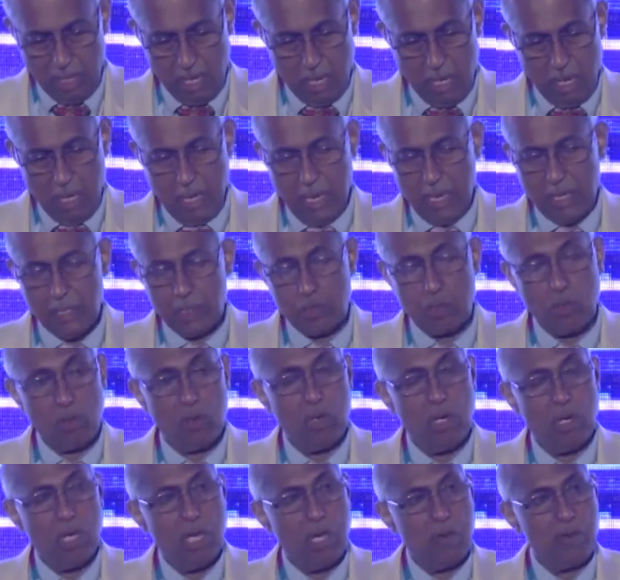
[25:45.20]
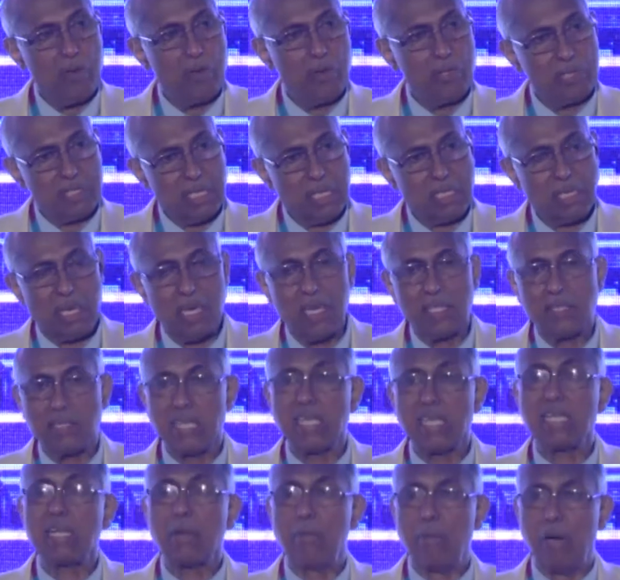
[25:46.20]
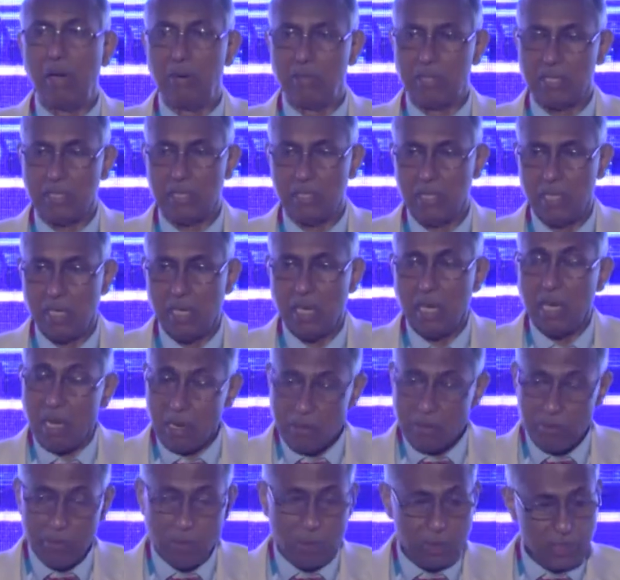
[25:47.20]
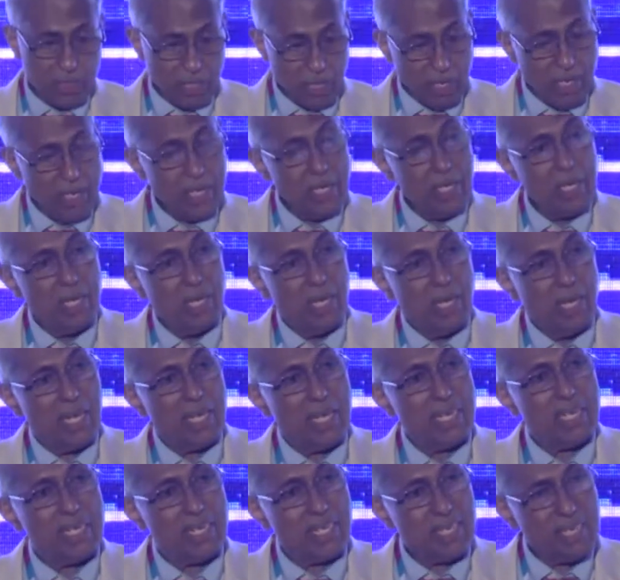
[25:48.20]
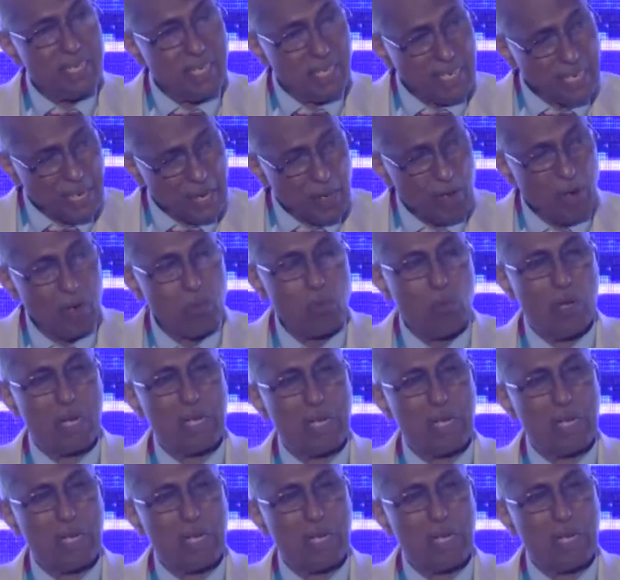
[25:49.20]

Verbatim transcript: And so we would certainly think about it. Unfortunately, it cannot work